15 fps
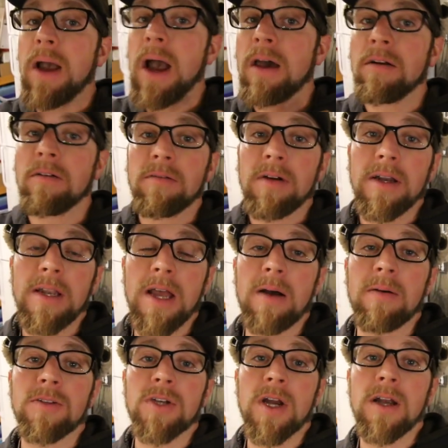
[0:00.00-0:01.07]
battle right
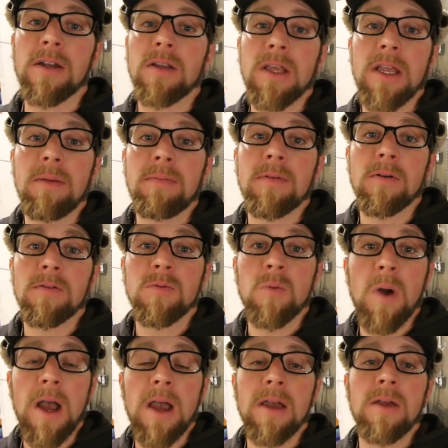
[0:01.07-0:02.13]
now, trying to keep those
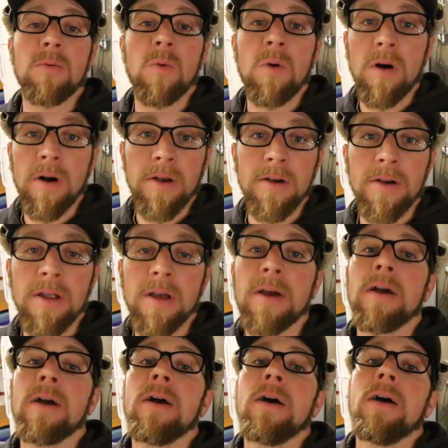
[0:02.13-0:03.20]
wet and watered.
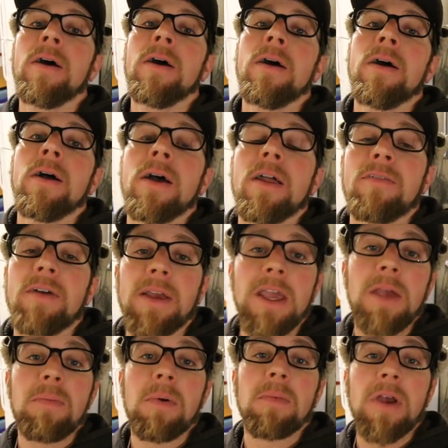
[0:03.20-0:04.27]
if I
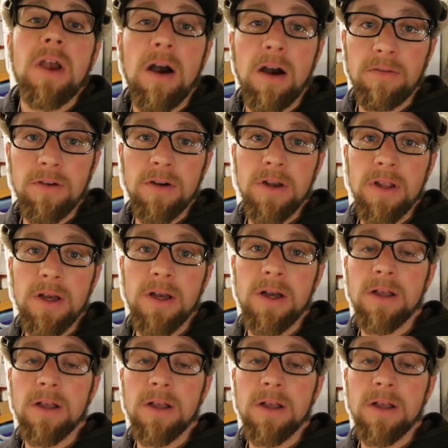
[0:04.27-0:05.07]
keep them covered,